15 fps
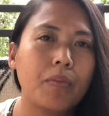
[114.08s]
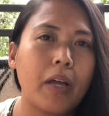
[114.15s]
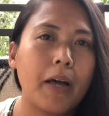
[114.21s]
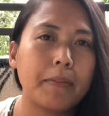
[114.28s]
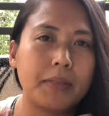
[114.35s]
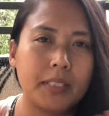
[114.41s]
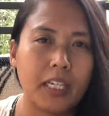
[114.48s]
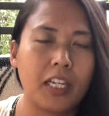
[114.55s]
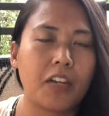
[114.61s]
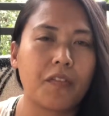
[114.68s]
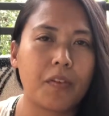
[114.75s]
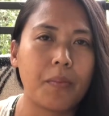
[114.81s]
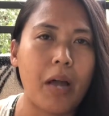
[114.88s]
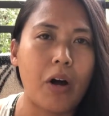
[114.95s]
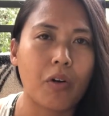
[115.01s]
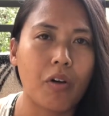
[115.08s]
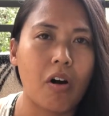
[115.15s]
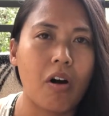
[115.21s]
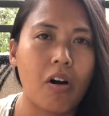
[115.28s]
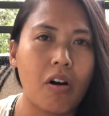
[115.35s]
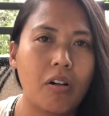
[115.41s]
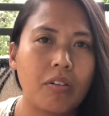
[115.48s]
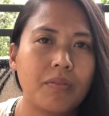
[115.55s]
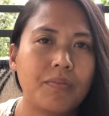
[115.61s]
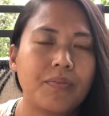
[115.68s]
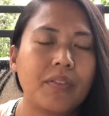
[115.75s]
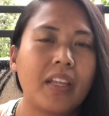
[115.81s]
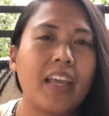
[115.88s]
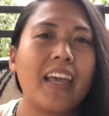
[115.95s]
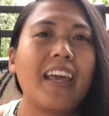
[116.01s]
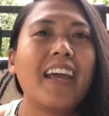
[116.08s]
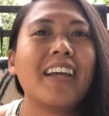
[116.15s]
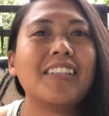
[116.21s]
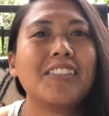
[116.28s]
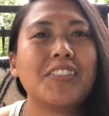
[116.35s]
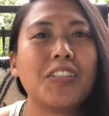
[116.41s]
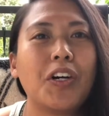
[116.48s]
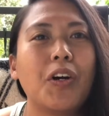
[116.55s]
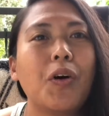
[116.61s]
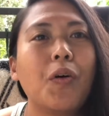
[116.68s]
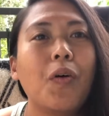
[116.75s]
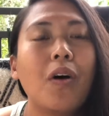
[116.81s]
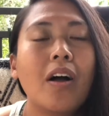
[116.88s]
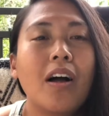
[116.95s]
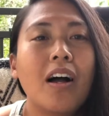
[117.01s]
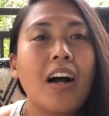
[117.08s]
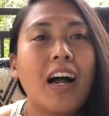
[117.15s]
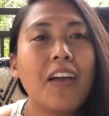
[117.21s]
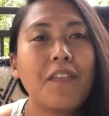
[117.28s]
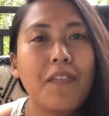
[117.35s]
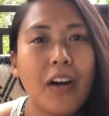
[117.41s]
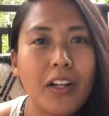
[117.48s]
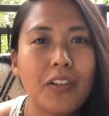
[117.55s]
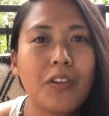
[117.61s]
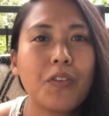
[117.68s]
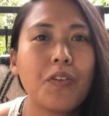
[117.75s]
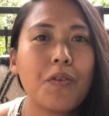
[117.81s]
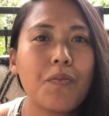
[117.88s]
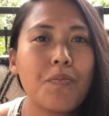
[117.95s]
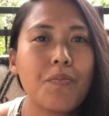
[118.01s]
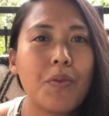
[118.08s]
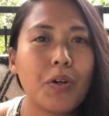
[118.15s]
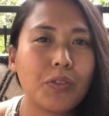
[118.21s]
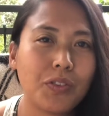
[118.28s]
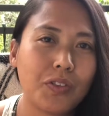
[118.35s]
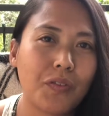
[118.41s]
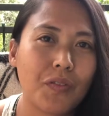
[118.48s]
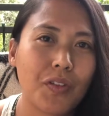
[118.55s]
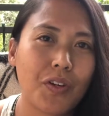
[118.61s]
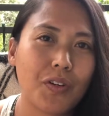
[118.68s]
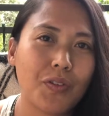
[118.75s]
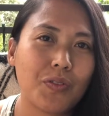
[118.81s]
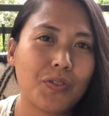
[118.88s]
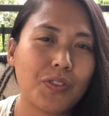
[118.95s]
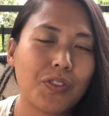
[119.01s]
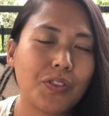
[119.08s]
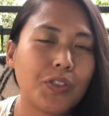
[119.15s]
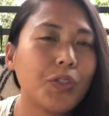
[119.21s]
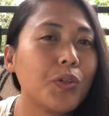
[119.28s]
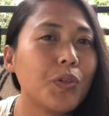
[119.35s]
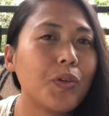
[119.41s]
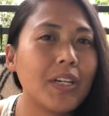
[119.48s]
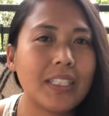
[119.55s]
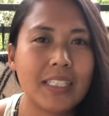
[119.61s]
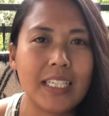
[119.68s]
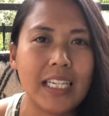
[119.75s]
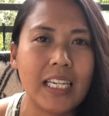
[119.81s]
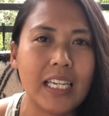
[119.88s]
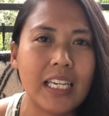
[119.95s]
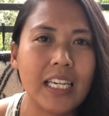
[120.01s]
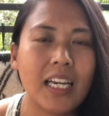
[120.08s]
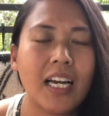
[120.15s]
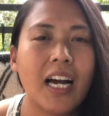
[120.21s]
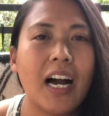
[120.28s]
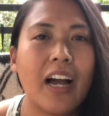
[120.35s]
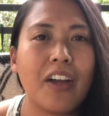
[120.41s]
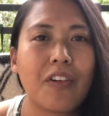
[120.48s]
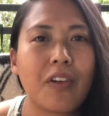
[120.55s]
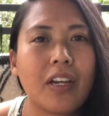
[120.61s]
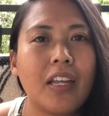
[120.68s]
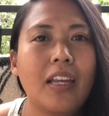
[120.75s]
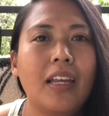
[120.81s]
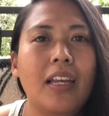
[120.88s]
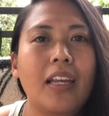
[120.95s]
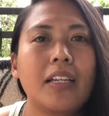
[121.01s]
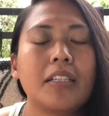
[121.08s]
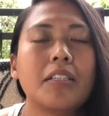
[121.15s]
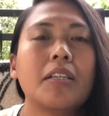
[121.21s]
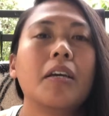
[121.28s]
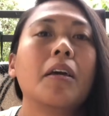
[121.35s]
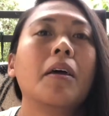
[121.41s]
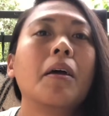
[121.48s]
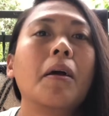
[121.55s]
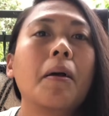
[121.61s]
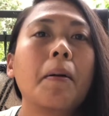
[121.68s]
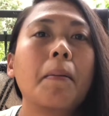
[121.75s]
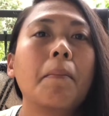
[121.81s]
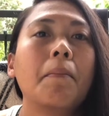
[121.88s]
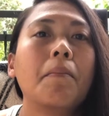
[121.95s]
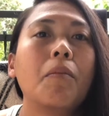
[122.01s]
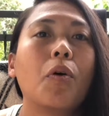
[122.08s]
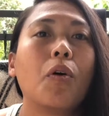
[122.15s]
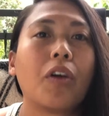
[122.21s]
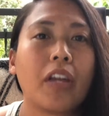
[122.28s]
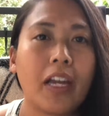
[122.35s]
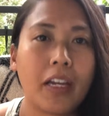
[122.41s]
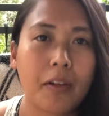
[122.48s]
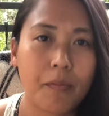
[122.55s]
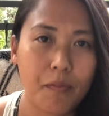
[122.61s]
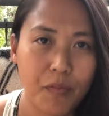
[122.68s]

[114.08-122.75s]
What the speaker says: abstaining from alcohol. And so I followed most of those to a T. I already eat organic